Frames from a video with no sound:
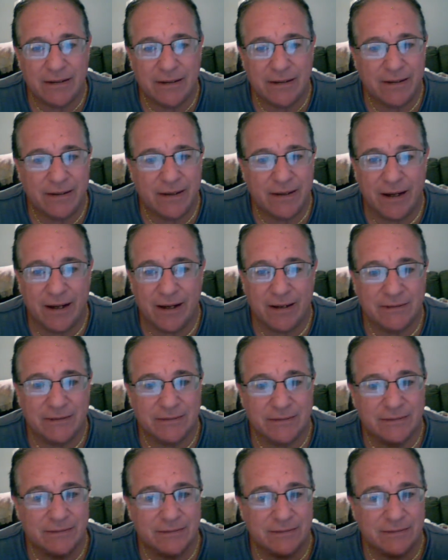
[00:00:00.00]

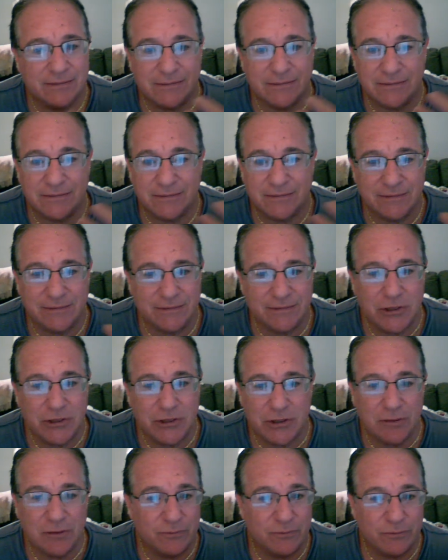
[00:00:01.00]
then
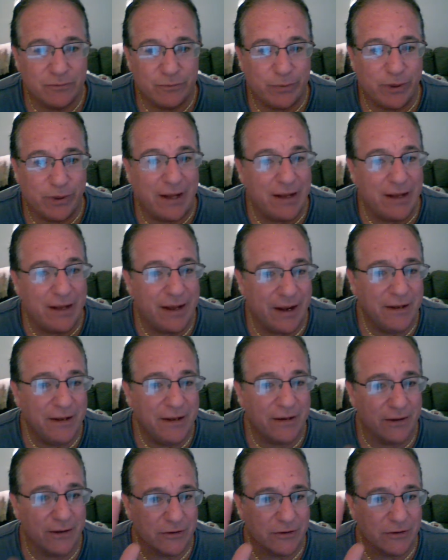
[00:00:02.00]
you can play
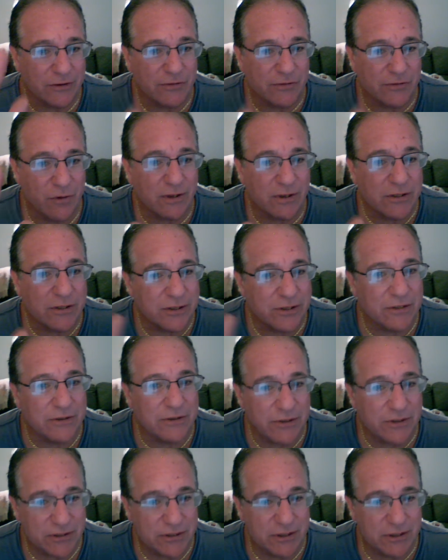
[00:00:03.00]
any of those 4 because
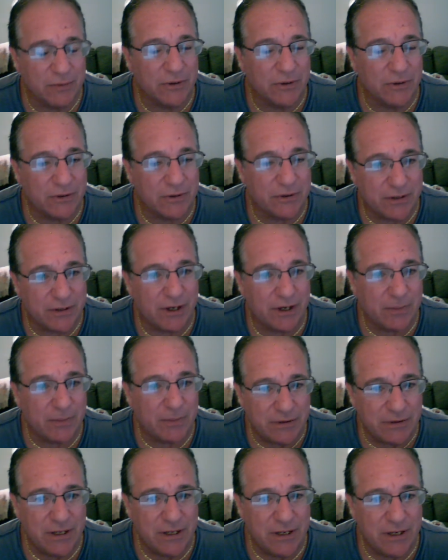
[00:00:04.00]
they're similar type of
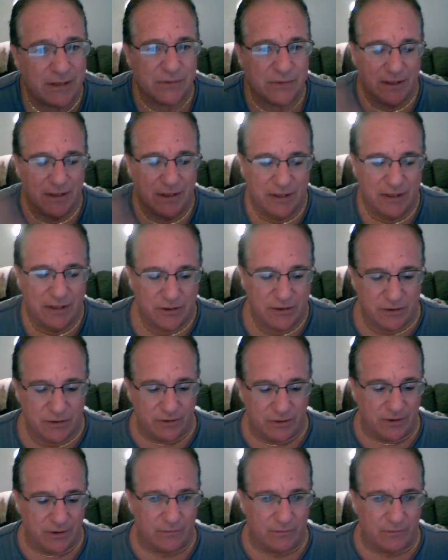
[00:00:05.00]
teams. So in the